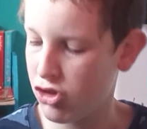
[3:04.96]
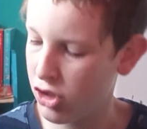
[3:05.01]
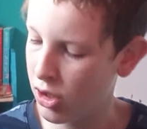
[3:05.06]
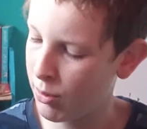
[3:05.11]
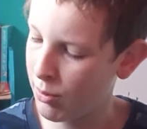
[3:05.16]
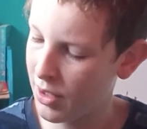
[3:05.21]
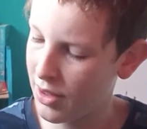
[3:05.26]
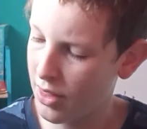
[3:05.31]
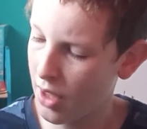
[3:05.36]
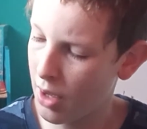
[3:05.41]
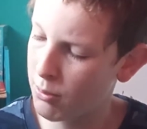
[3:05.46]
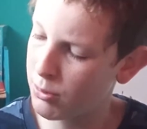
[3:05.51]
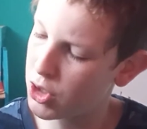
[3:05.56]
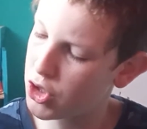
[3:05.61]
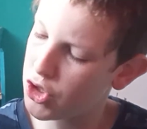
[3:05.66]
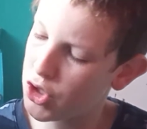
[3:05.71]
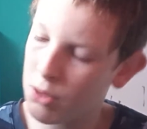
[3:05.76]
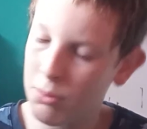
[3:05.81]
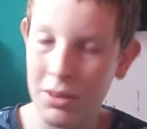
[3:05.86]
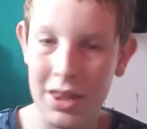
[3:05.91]
tree with, I'm
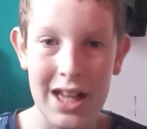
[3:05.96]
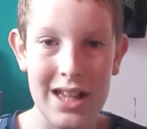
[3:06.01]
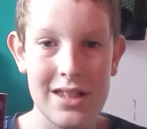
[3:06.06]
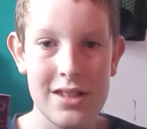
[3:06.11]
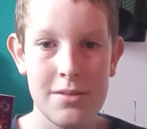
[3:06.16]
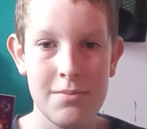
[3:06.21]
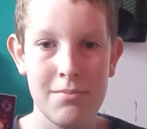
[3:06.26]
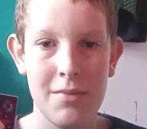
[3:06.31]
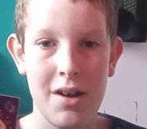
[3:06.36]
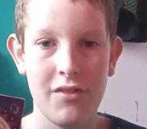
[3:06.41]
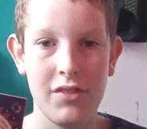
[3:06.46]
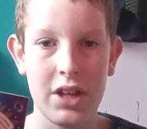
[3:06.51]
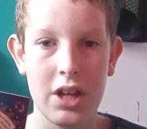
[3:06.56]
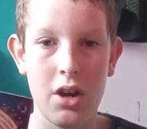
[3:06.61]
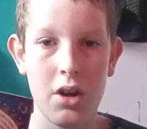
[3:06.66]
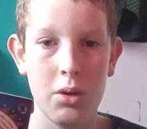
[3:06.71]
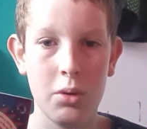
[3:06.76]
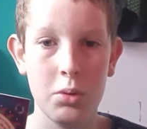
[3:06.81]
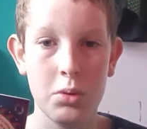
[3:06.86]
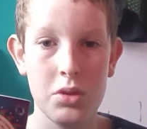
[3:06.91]
assuming that's
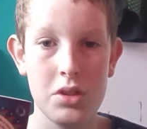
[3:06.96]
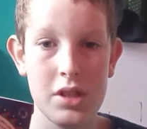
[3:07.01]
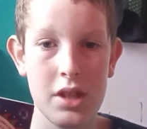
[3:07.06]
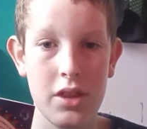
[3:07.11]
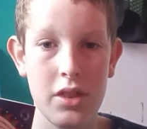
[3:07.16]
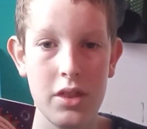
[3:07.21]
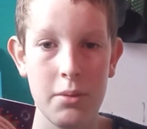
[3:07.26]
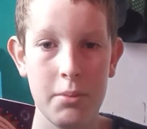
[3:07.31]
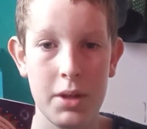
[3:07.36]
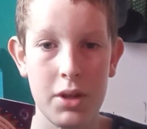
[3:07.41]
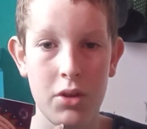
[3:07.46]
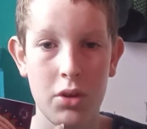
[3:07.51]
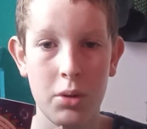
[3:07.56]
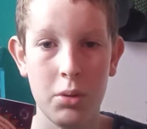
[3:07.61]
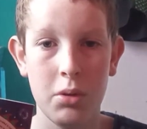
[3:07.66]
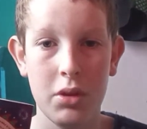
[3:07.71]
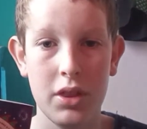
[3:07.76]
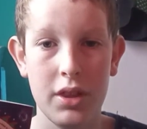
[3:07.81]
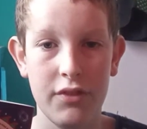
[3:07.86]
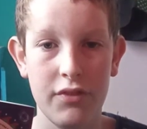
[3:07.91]
Marigold in the
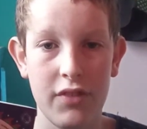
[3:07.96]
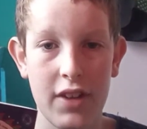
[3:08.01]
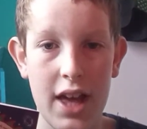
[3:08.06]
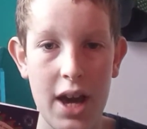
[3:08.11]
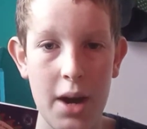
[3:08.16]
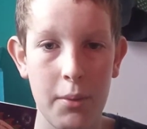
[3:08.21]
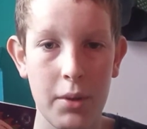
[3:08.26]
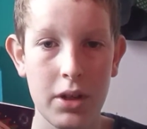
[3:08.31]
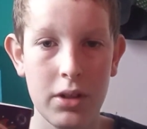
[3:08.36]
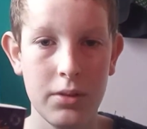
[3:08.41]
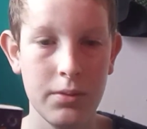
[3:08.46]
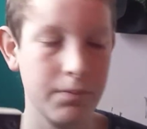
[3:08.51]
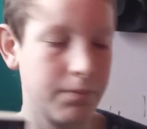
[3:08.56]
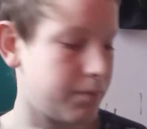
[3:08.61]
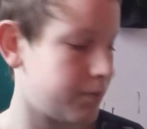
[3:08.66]
middle, the flower.